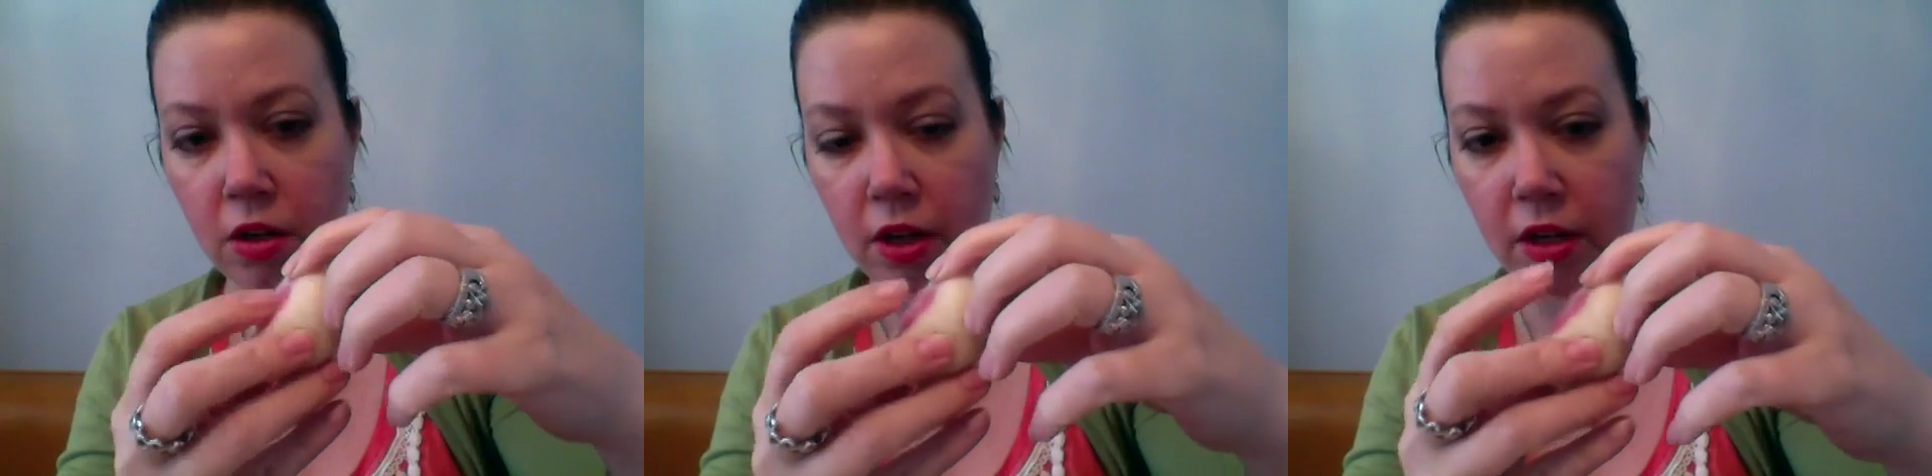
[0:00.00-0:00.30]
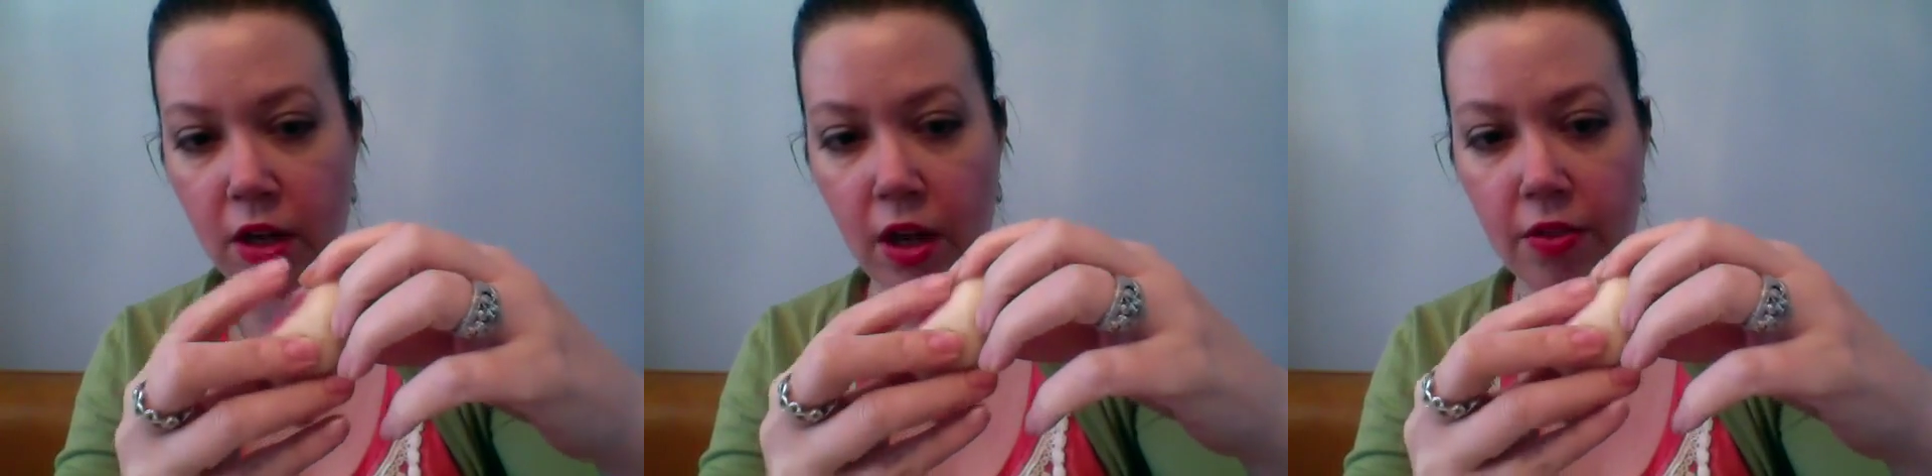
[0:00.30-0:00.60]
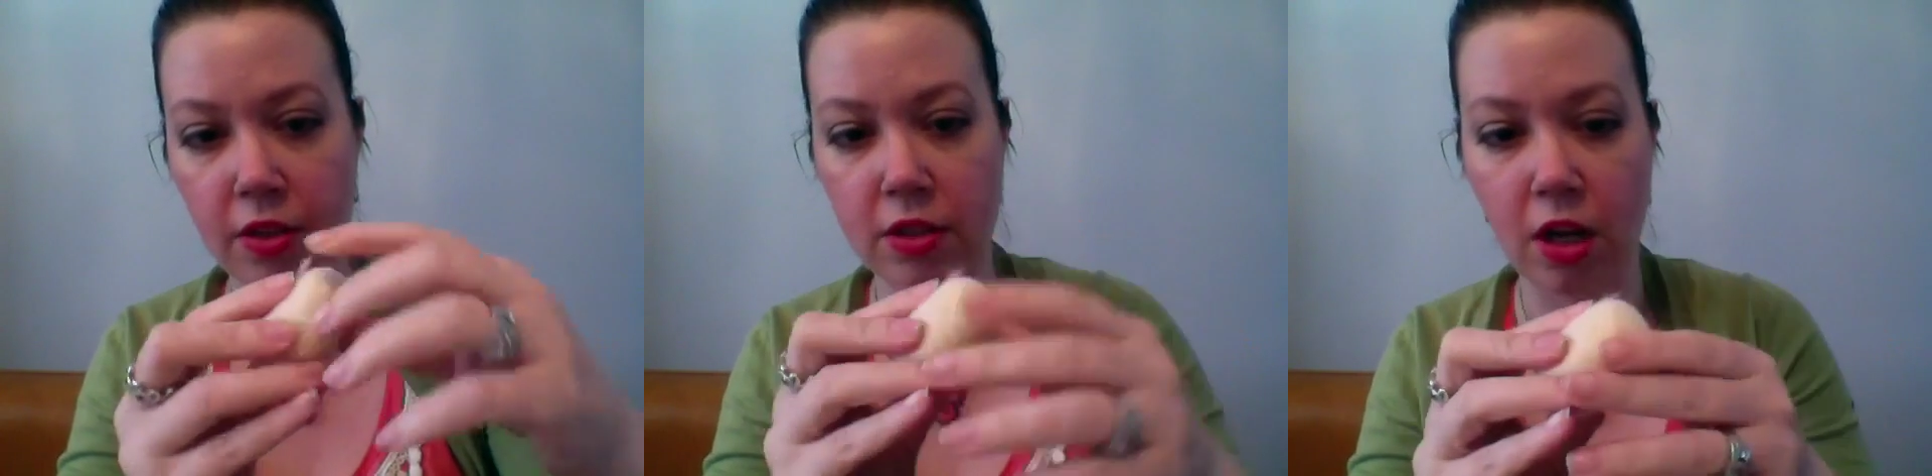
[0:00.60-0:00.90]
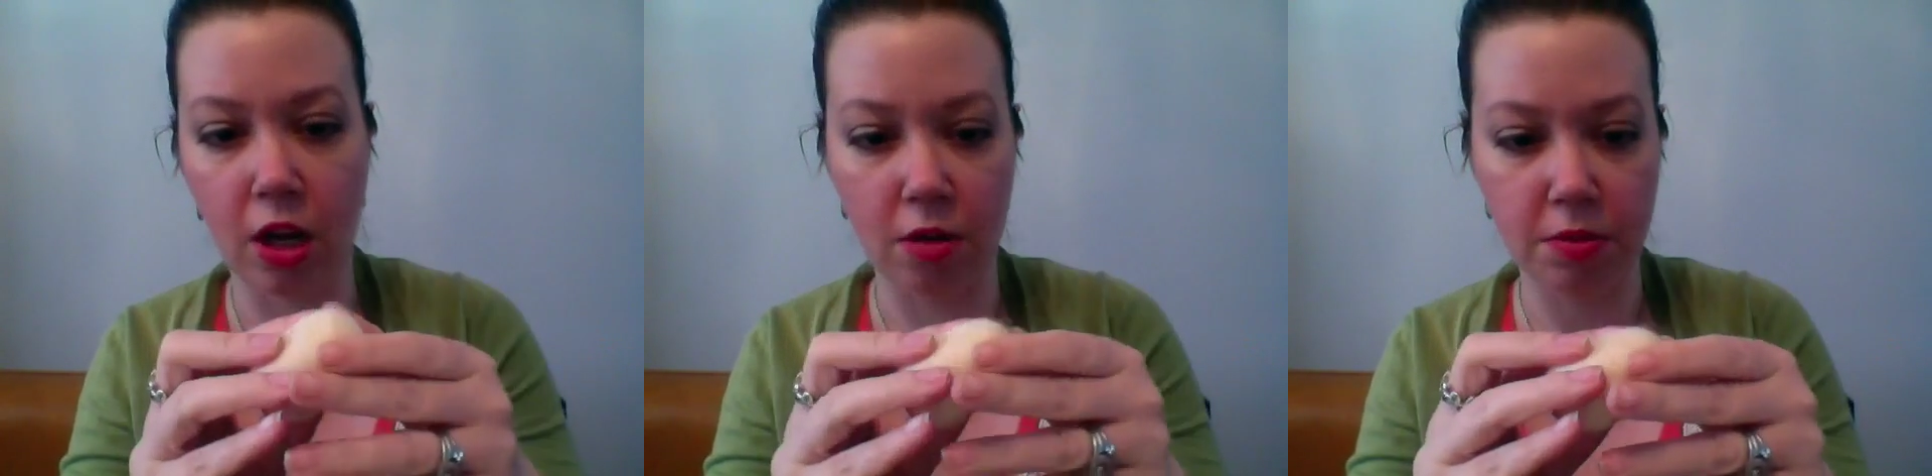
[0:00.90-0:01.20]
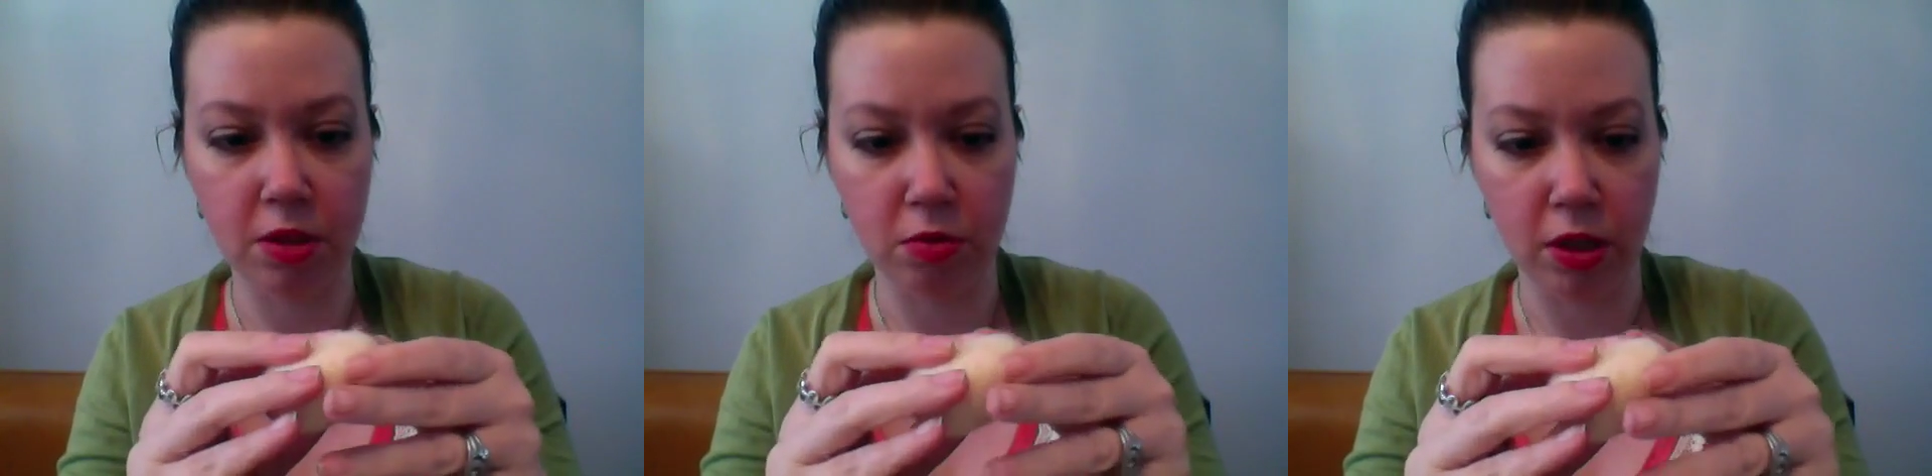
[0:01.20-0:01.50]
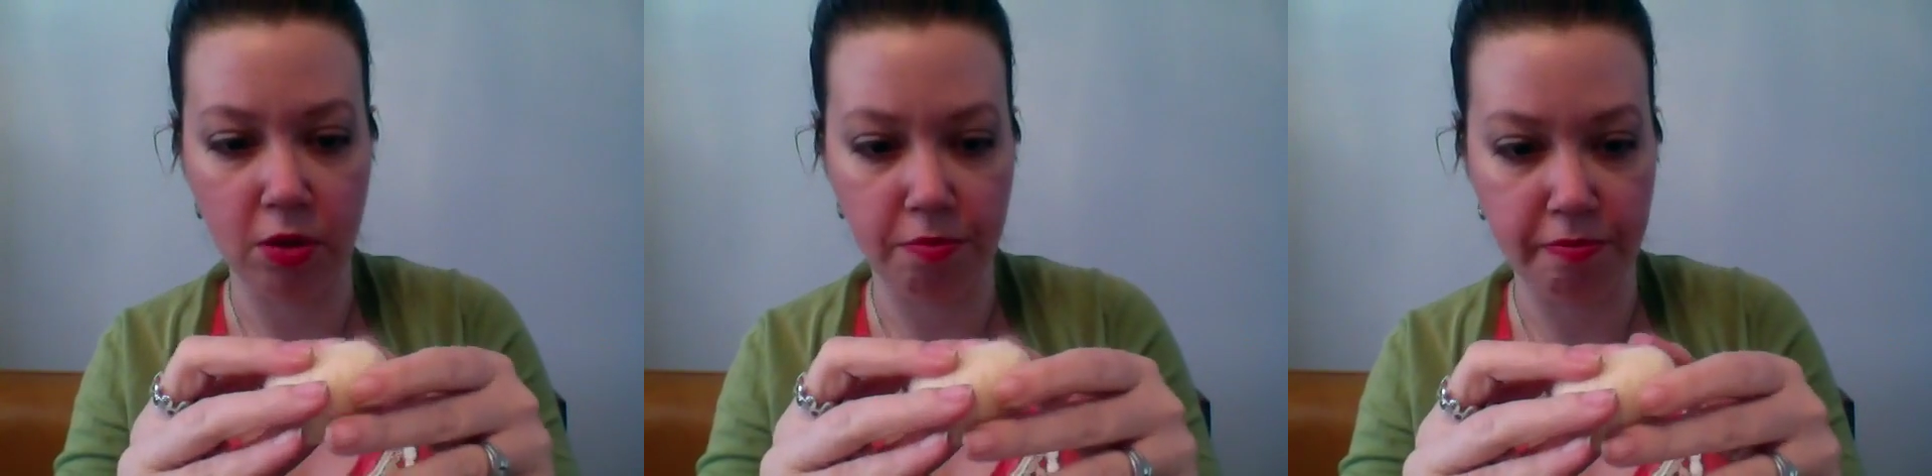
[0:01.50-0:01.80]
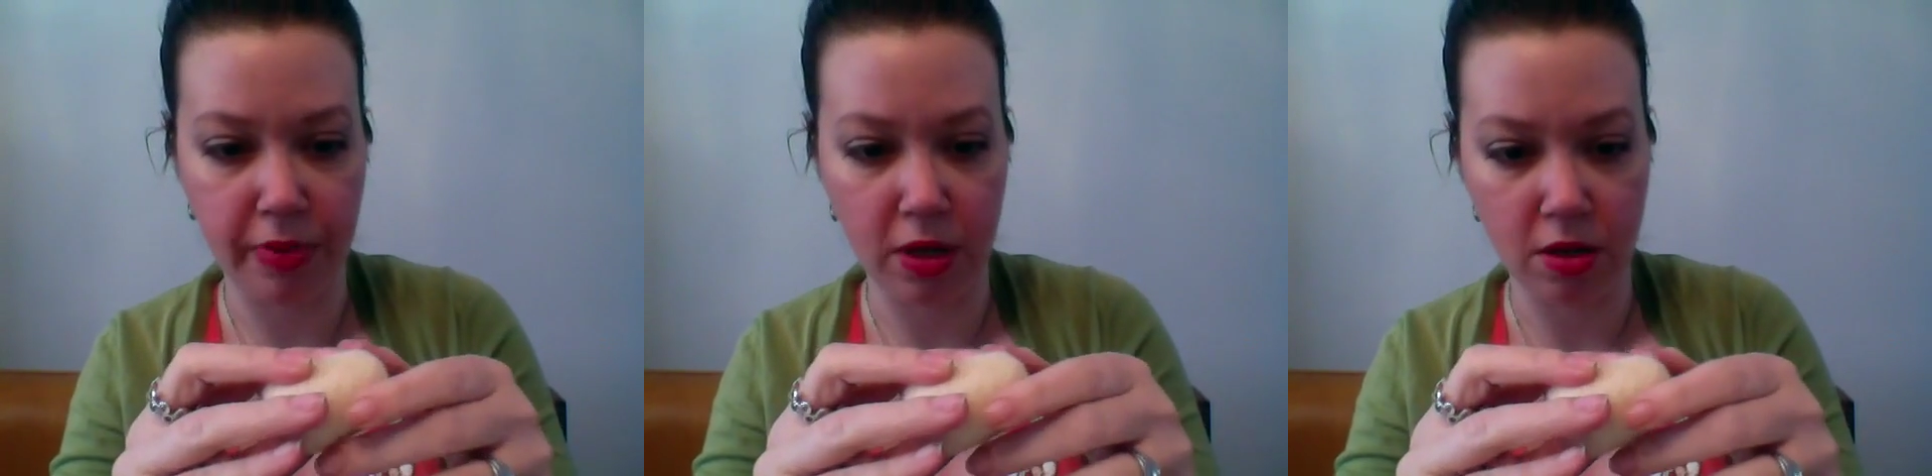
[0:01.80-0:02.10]
and not the top because we're going to
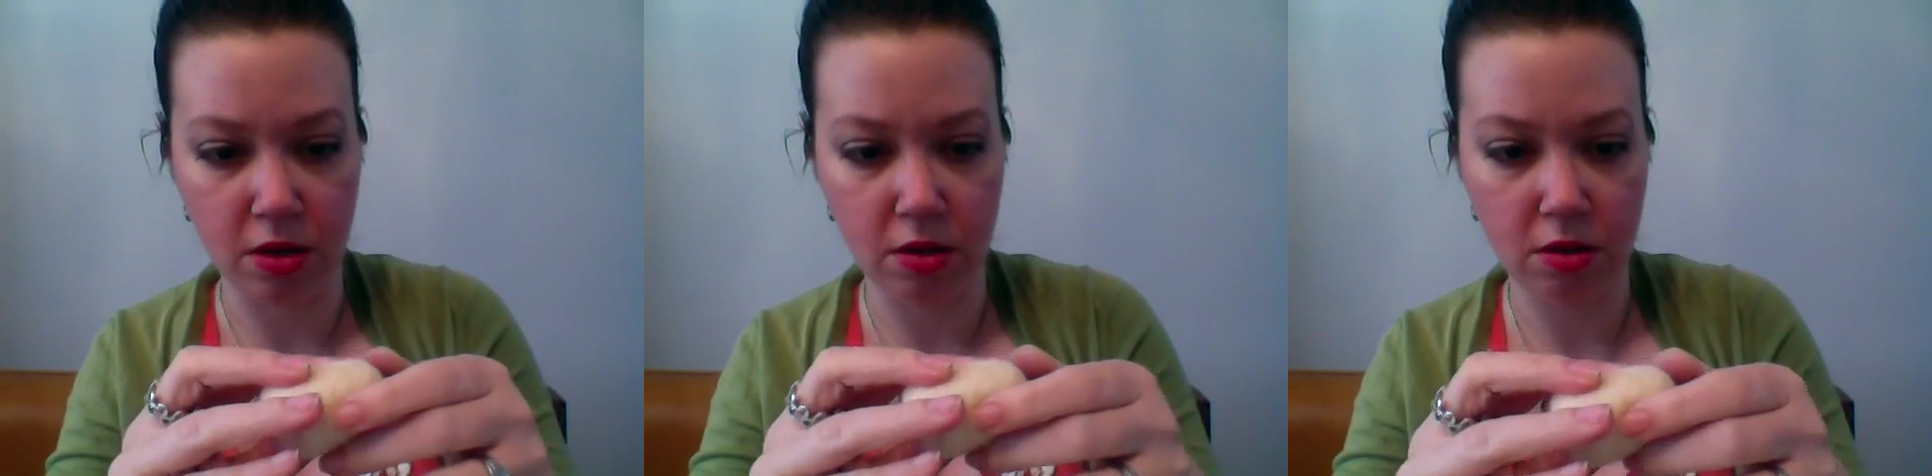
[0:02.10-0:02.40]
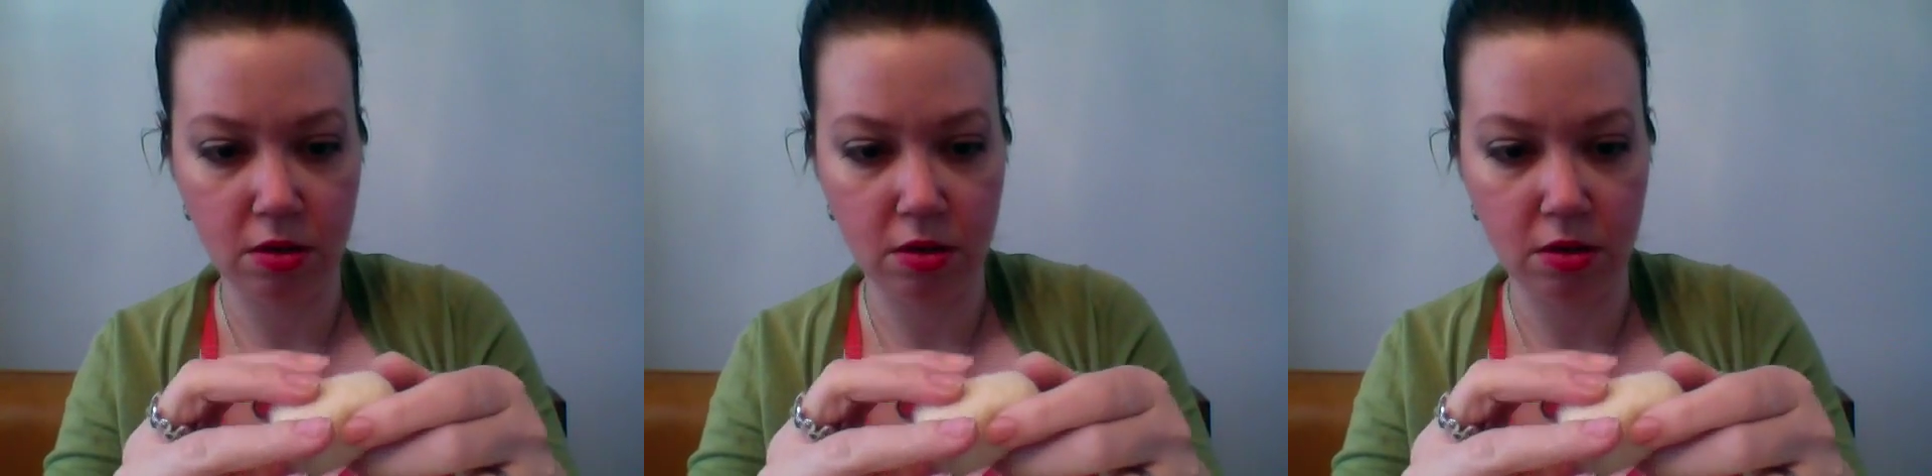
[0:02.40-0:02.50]
bend it.